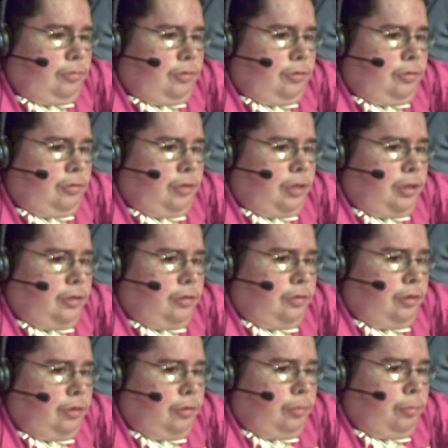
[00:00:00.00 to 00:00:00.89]
like
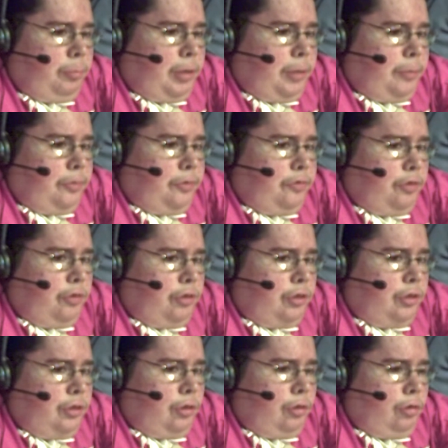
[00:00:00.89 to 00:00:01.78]
the pay-per-view just
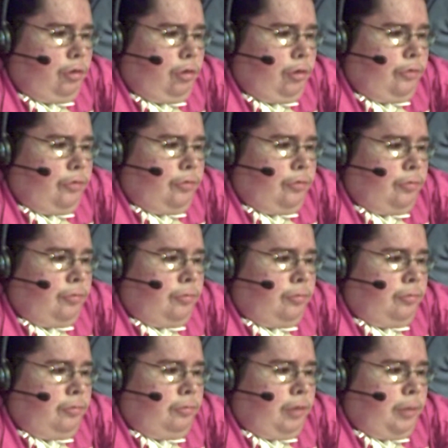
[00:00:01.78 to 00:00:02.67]
cut off
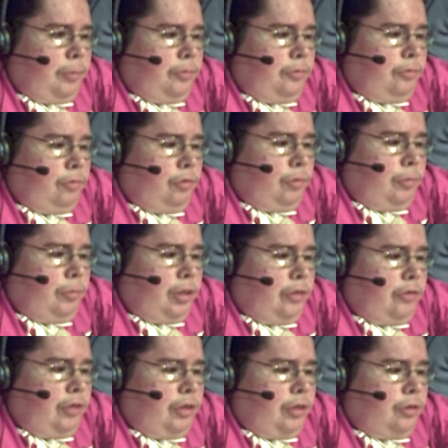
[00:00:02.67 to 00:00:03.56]
right before the main
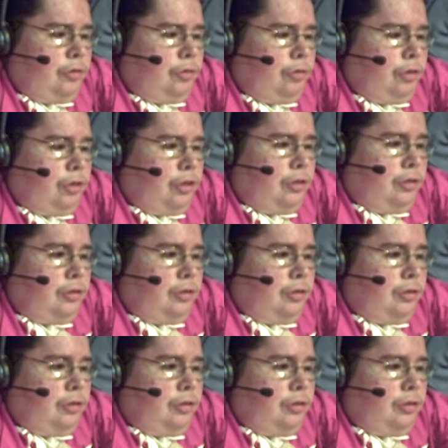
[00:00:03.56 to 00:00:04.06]
event started.